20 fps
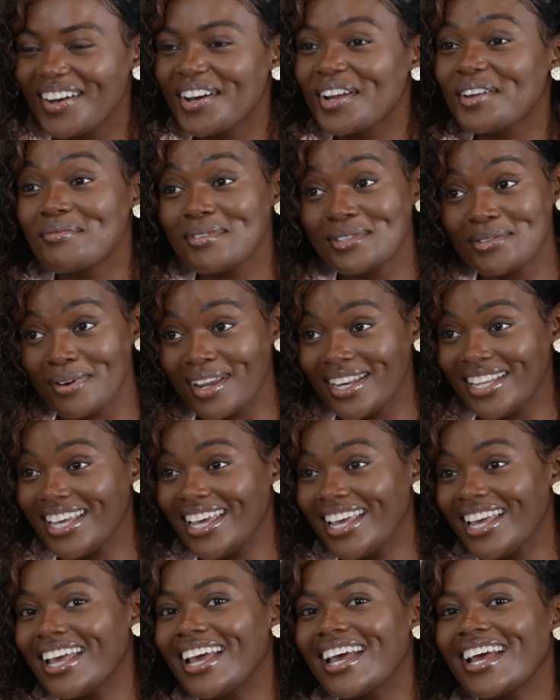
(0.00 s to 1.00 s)
I'm gonna be
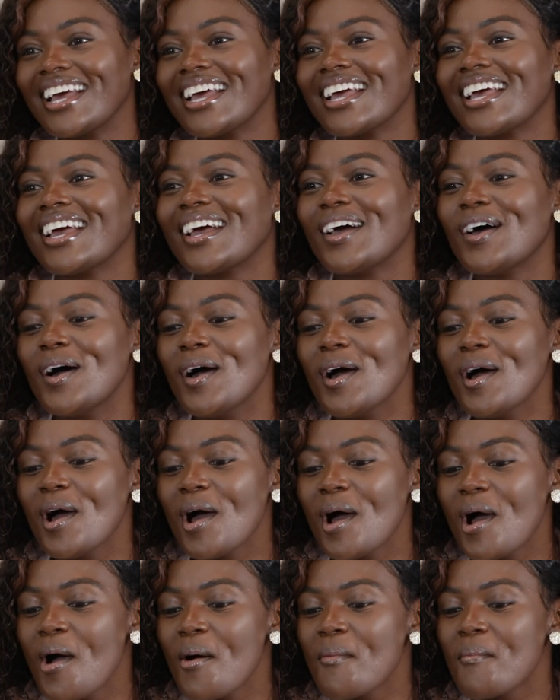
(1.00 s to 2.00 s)
28.
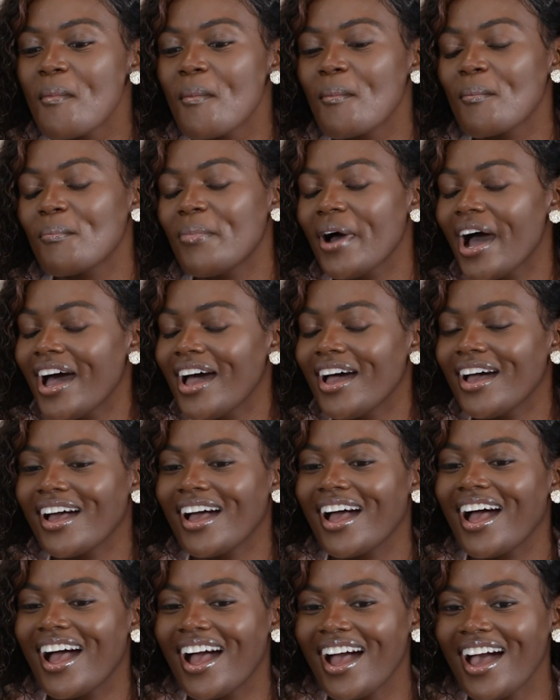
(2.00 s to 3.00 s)
Okay. But
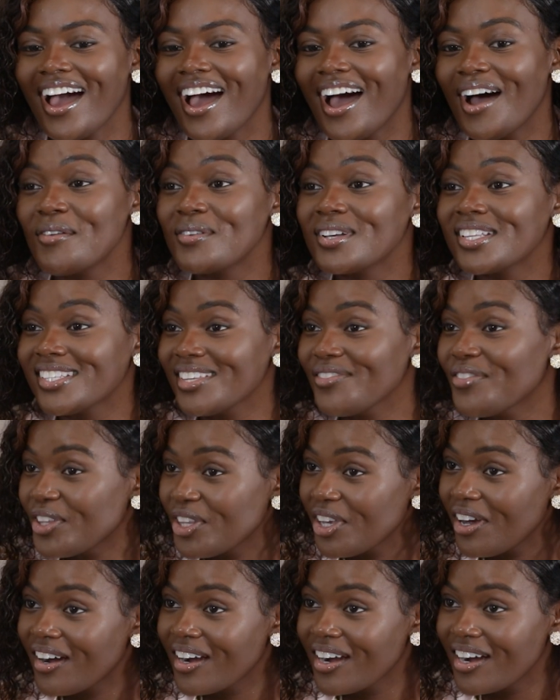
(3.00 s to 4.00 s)
I was
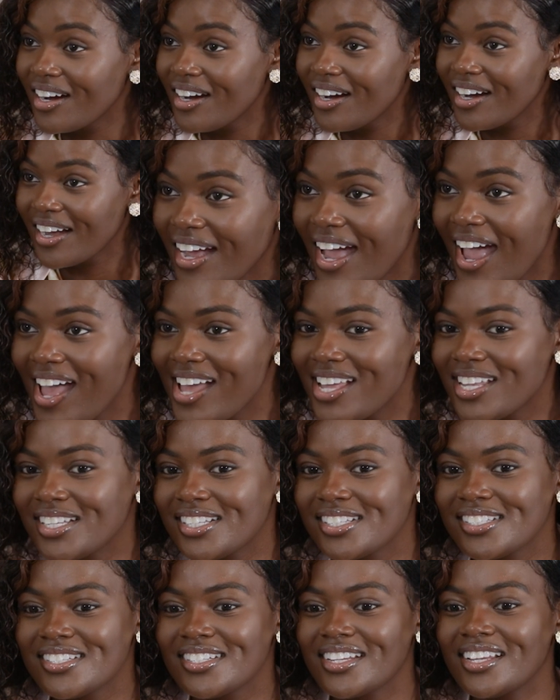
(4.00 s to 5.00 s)
even younger,
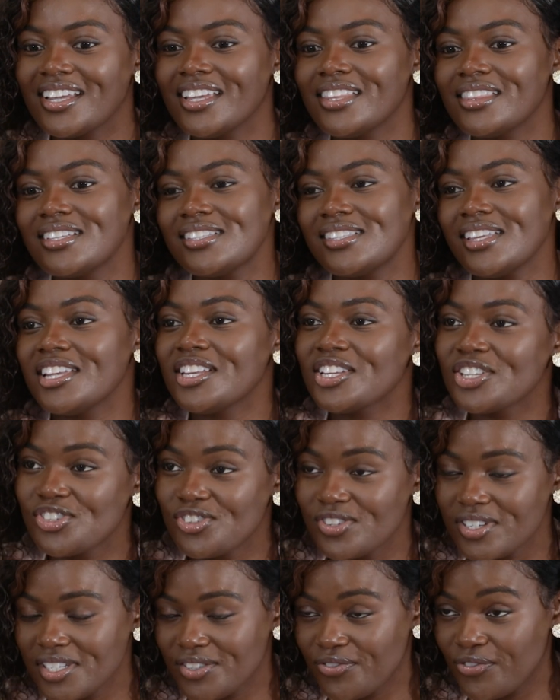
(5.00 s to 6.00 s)
and in this
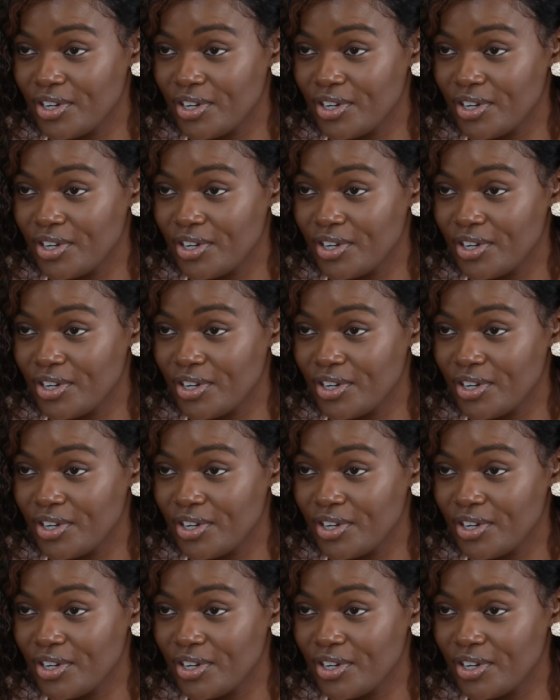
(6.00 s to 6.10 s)
industry it's